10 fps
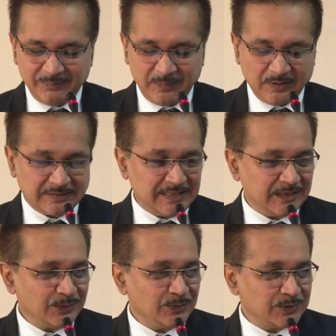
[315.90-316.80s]
because
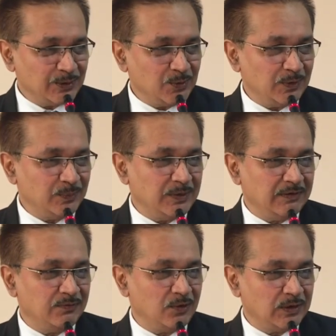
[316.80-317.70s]
that also will be
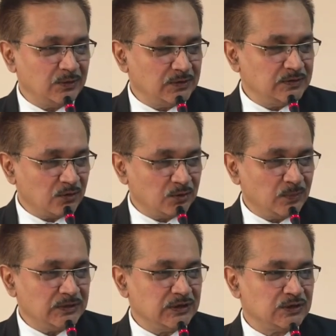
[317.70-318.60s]
very good
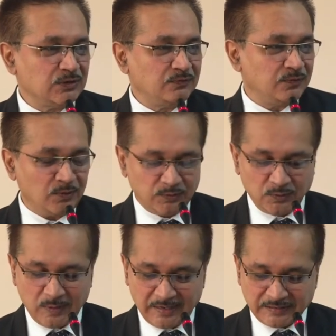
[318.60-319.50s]
documentation for
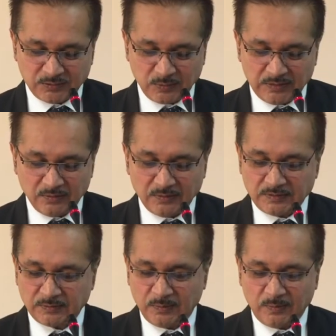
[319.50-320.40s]
you as
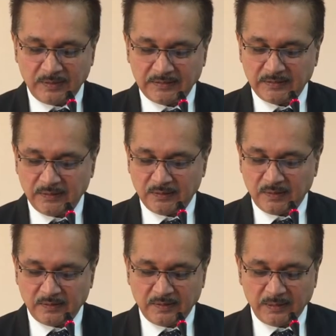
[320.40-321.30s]
trainers when you are
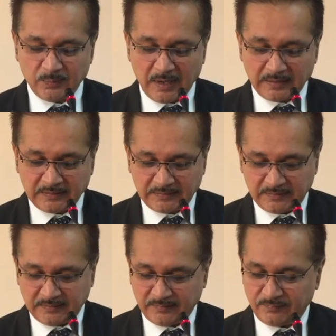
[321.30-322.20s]
going back
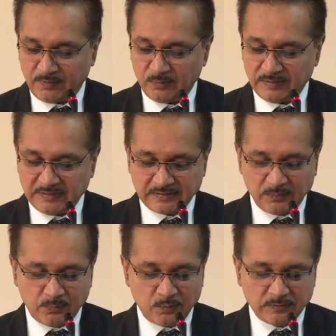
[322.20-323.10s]
from this
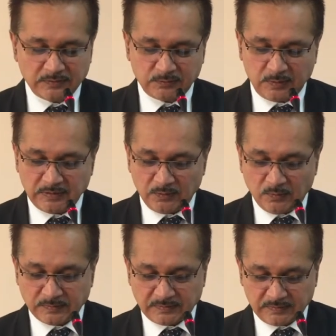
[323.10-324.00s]
important training
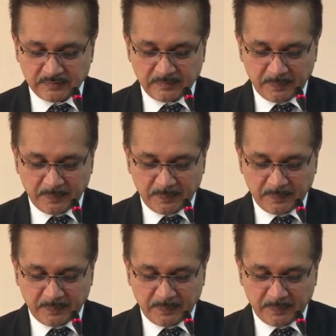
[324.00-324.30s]
course.